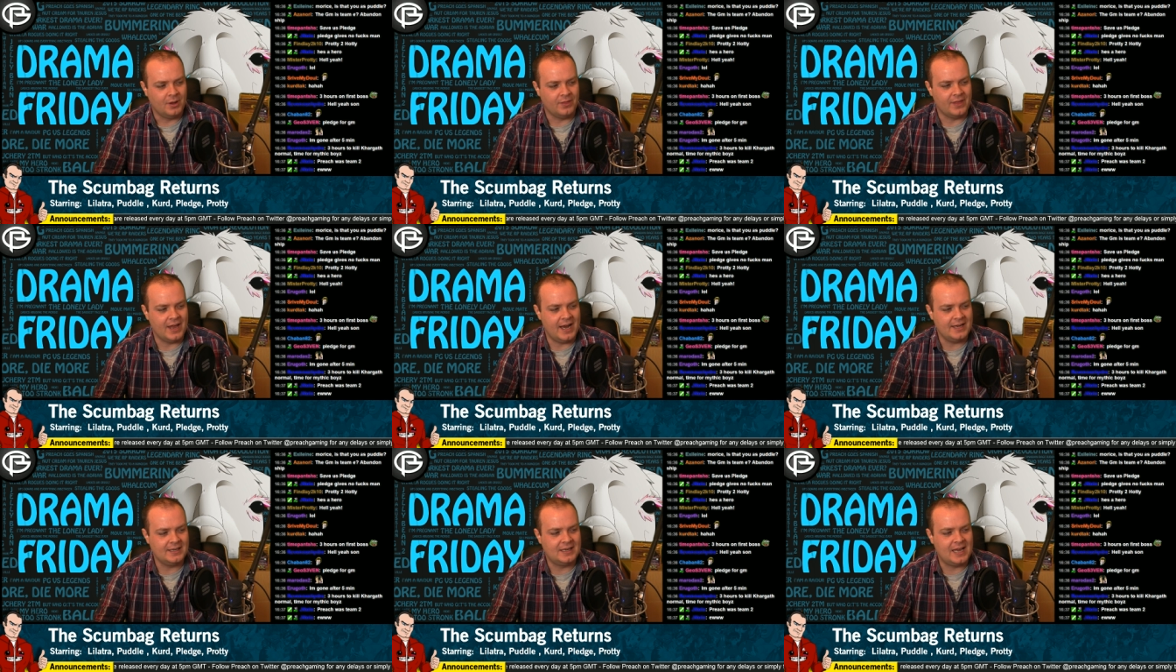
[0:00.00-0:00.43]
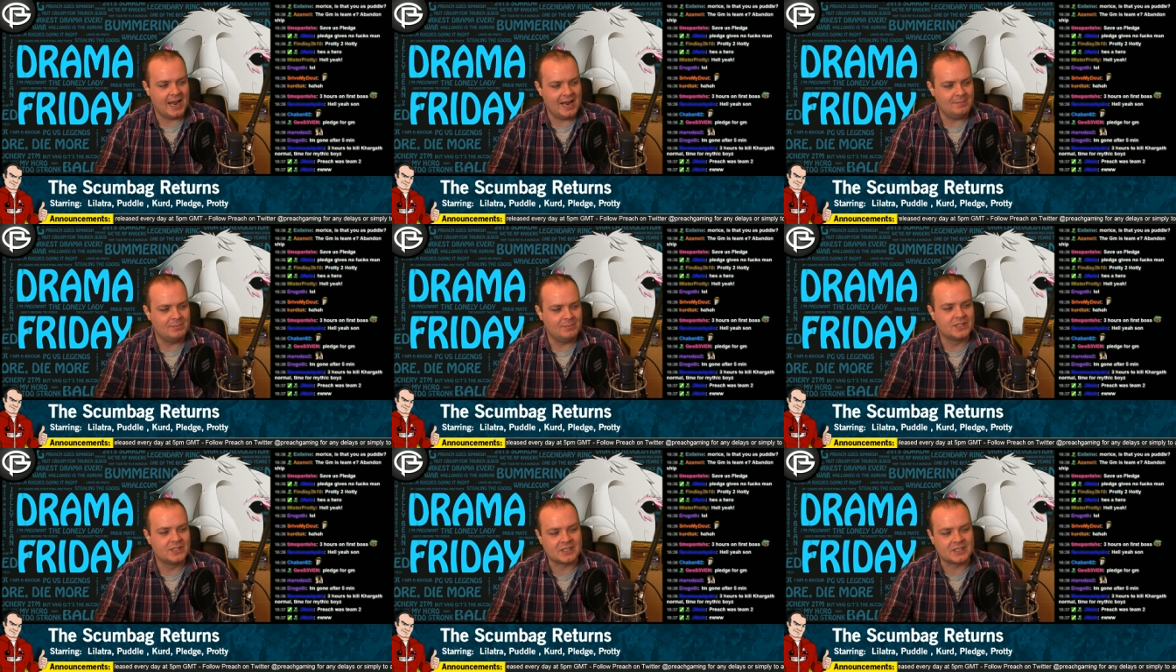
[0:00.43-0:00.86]
then came
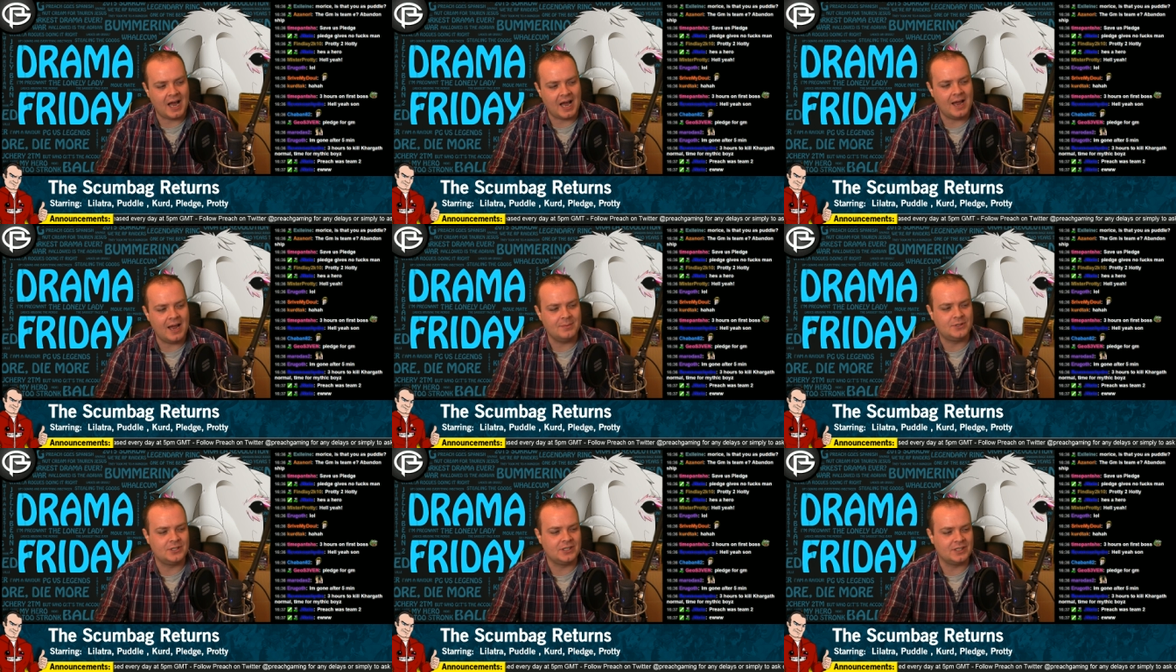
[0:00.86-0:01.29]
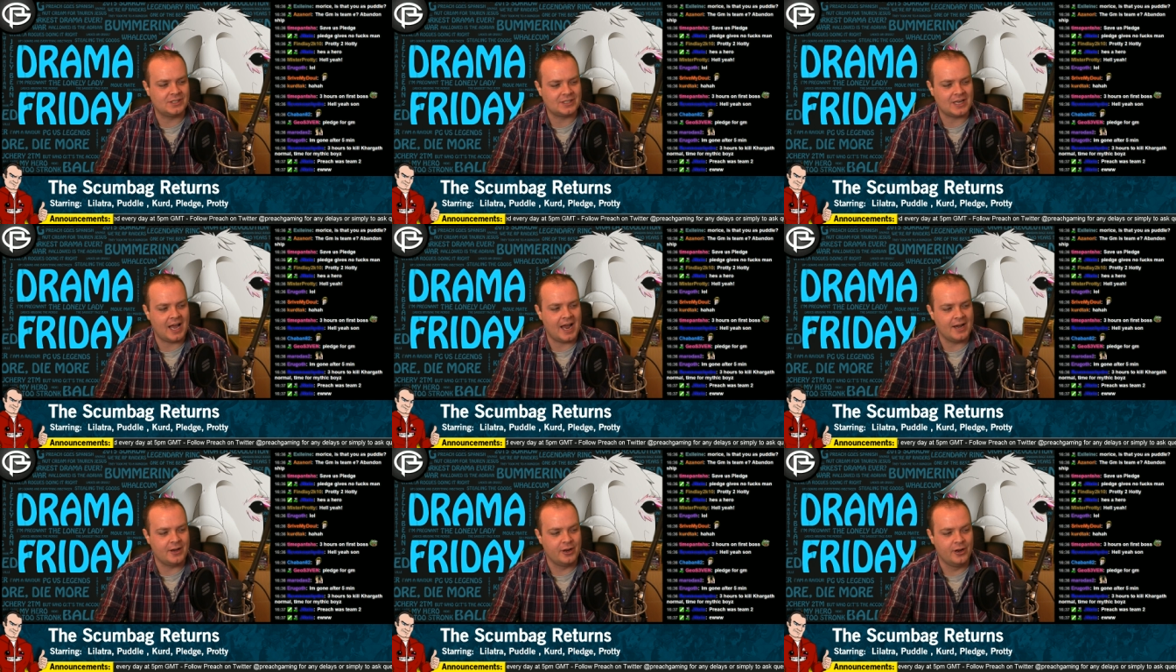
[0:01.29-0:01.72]
the time to
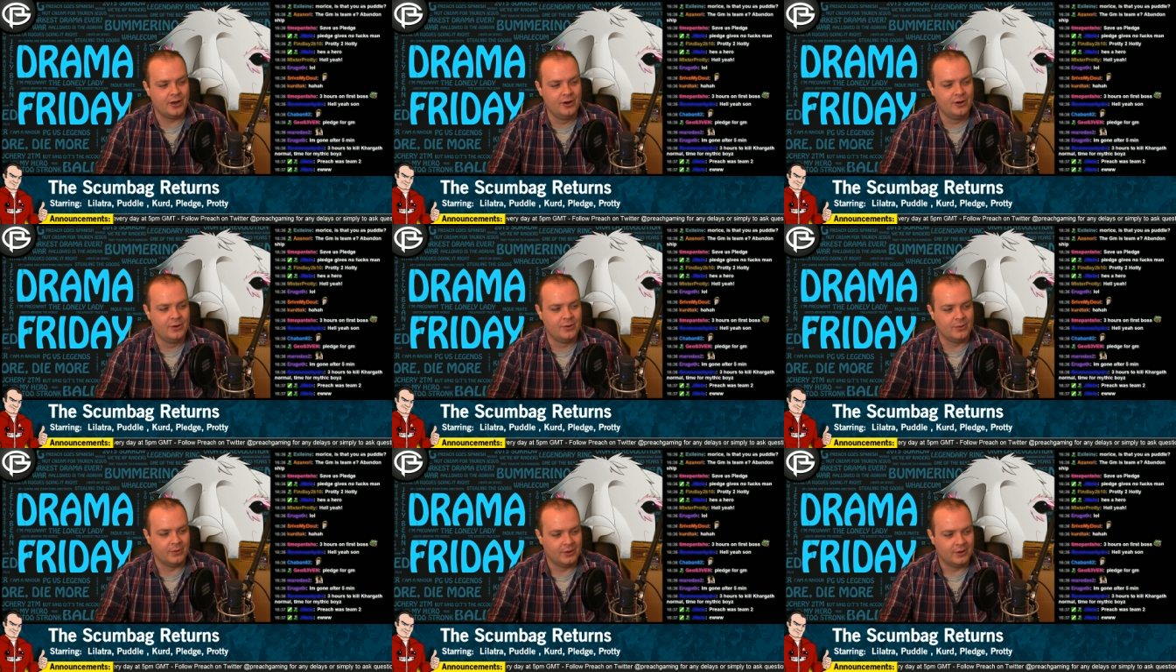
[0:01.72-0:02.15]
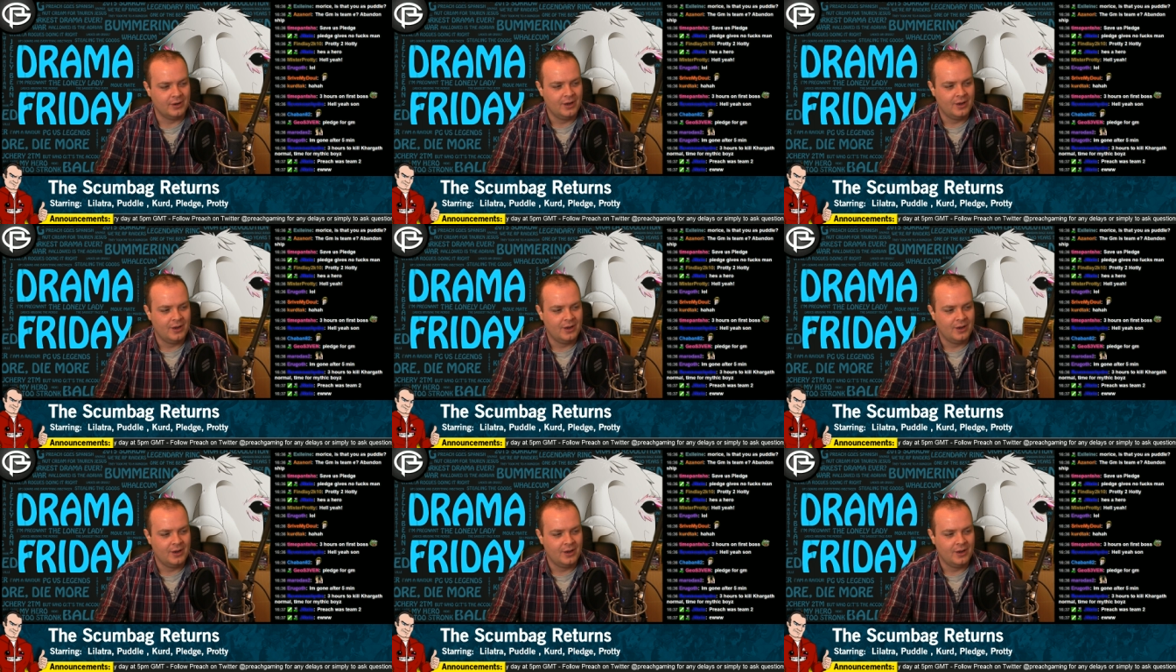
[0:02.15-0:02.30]
decide who